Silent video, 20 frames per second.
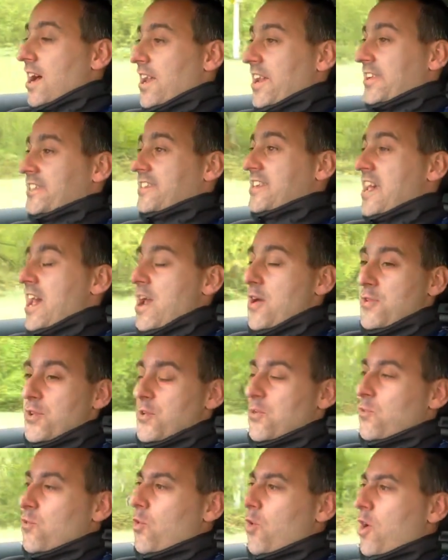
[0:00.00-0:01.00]
I'll tell you
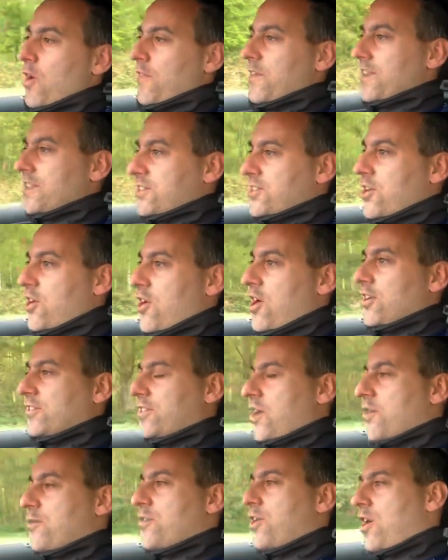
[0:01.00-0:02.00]
what, this car
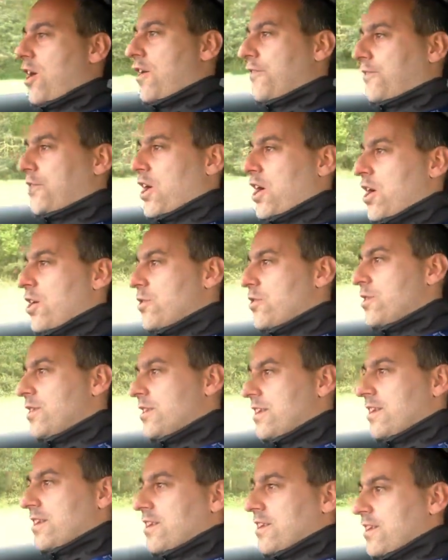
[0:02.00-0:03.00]
don't half go.
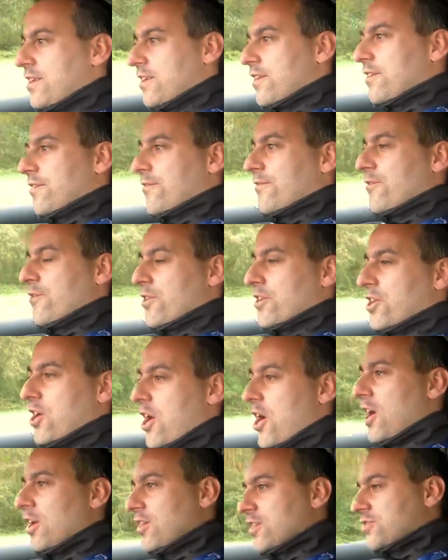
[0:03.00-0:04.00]
For a
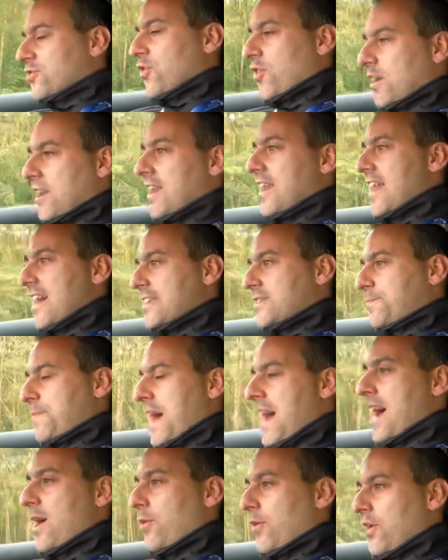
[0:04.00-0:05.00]
car that's got less
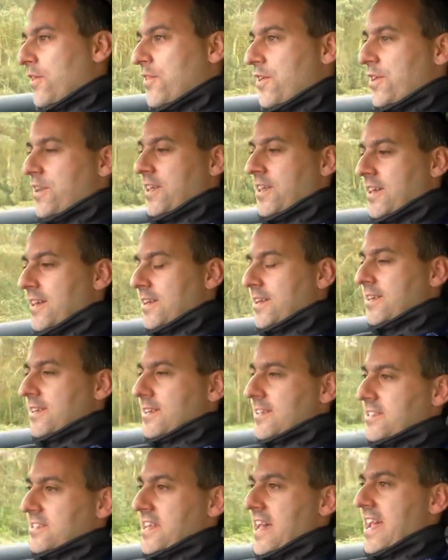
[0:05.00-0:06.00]
power than,
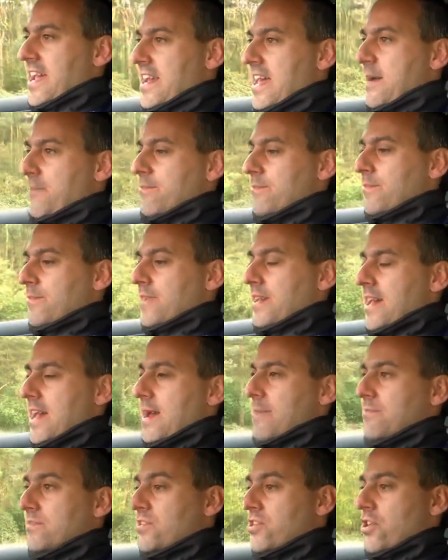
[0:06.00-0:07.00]
say, an
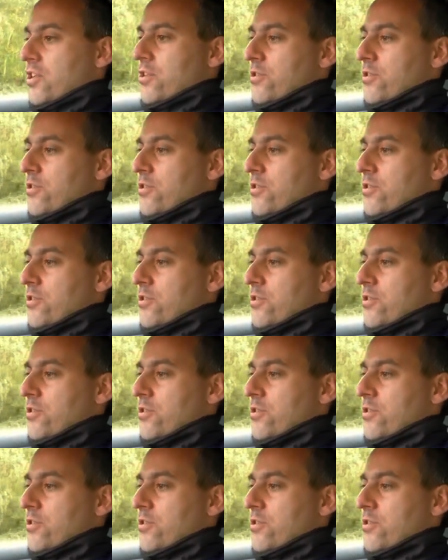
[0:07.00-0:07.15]
M2,